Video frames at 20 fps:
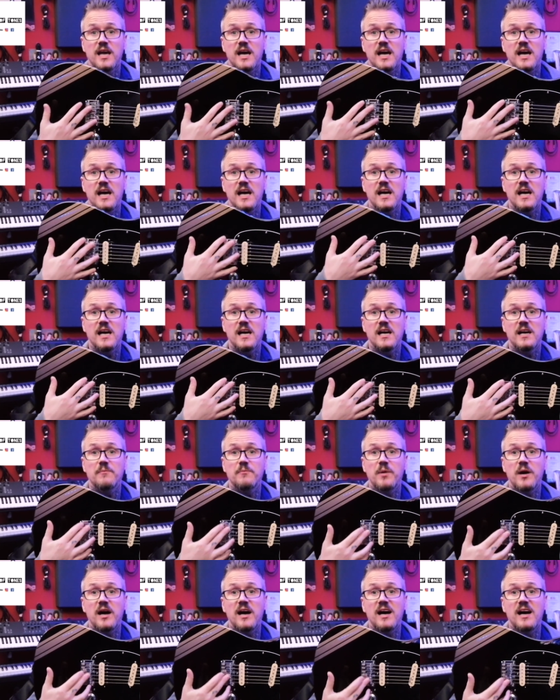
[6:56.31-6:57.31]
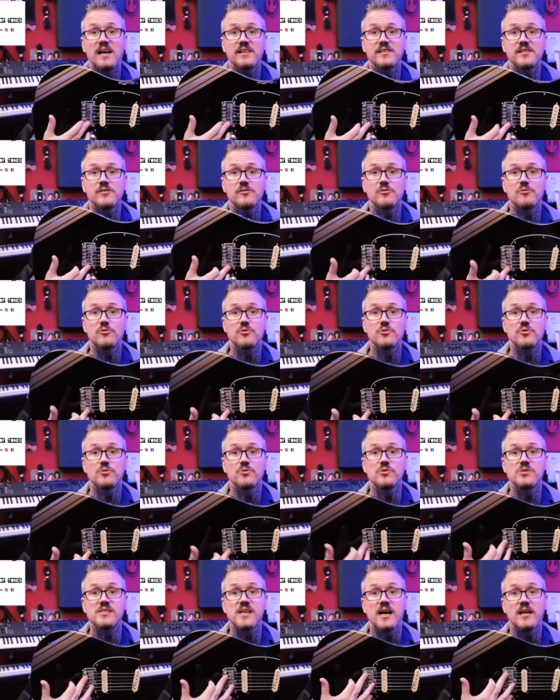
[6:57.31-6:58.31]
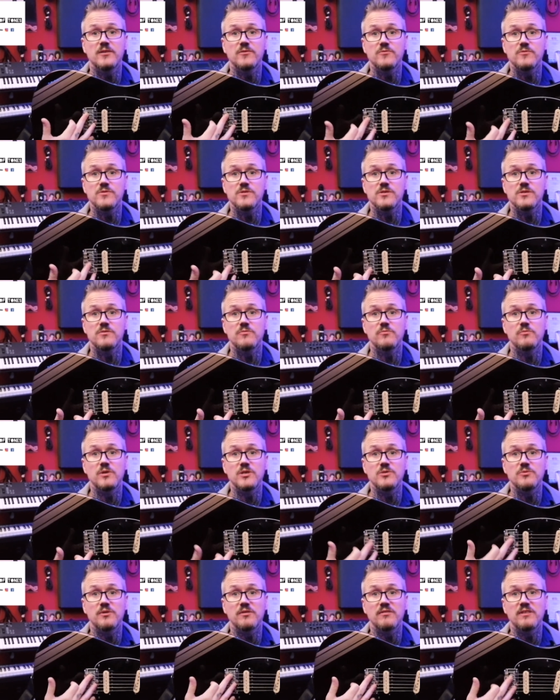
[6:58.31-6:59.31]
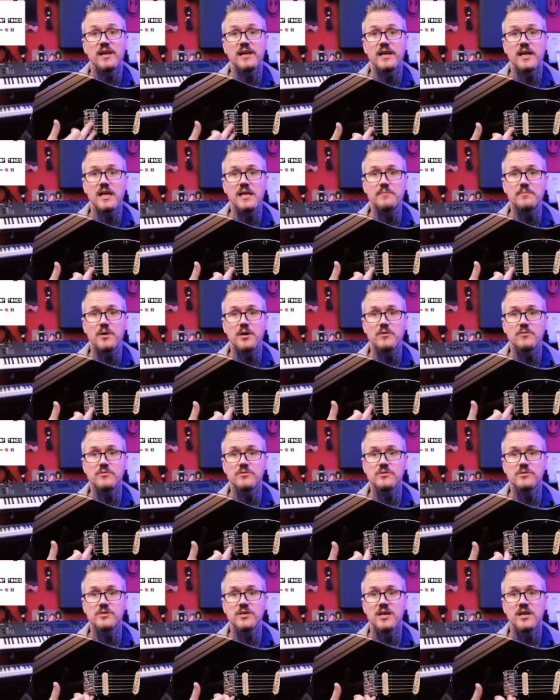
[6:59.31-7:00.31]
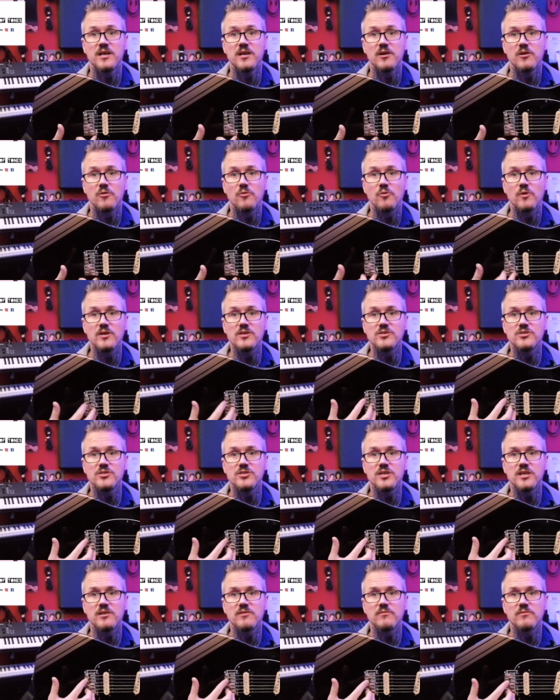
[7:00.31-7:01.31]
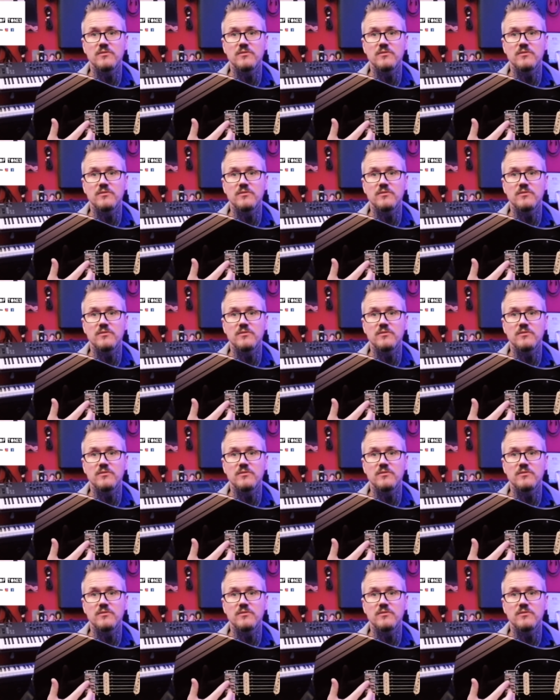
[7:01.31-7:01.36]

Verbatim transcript: Uh, but I added Gotoh saddles, which were thirty eight pounds. Which,